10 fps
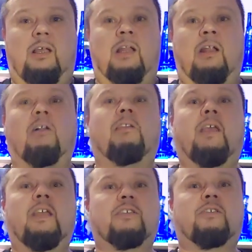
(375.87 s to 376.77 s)
an ugly
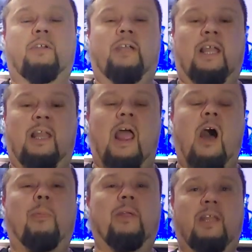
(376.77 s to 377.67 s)
history and
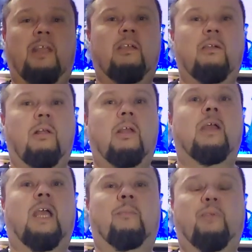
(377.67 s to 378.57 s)
helping to heal
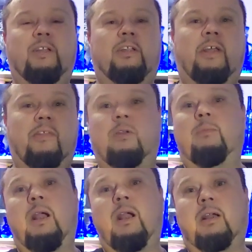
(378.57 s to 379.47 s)
and bring together
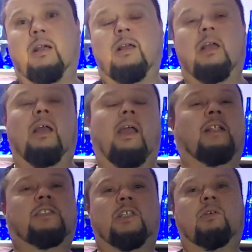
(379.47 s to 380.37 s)
America.
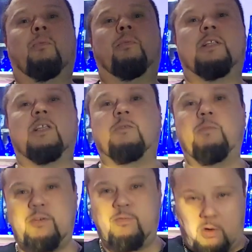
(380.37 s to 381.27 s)
And so when we
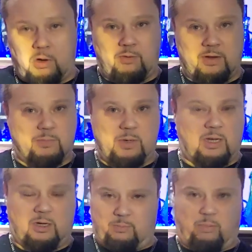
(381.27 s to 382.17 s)
dismiss Verve as
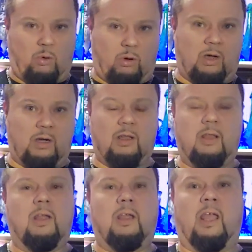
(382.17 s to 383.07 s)
being unimportant
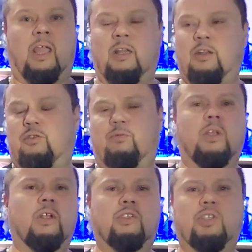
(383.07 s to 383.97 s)
and
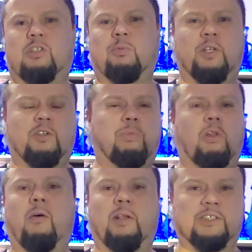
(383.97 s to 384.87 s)
just a bunch of
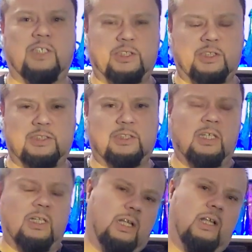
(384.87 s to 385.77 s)
blowing sessions,
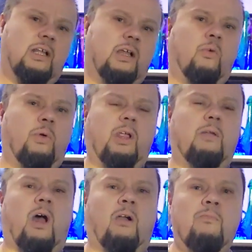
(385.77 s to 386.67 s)
we
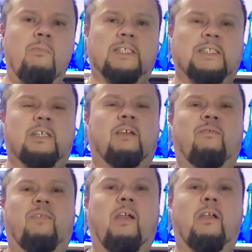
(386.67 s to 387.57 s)
are missing a
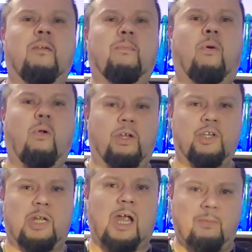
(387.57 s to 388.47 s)
very important
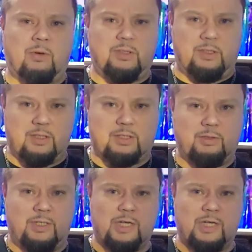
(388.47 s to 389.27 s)
chapter in the history of